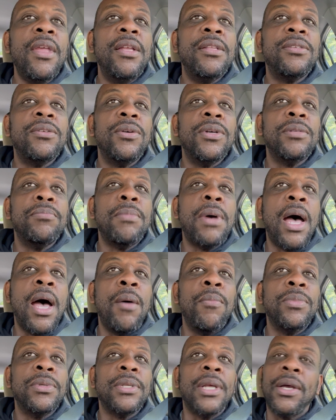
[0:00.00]
So his
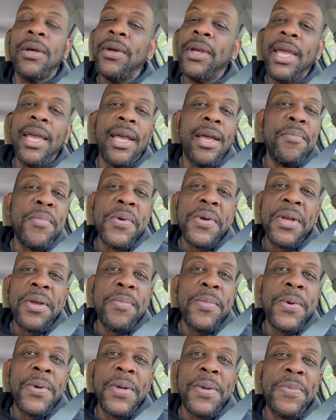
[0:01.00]
mom was like, okay, come on.
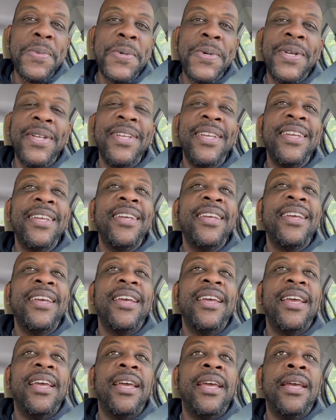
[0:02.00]

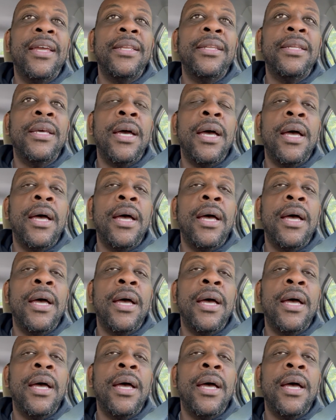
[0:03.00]
And,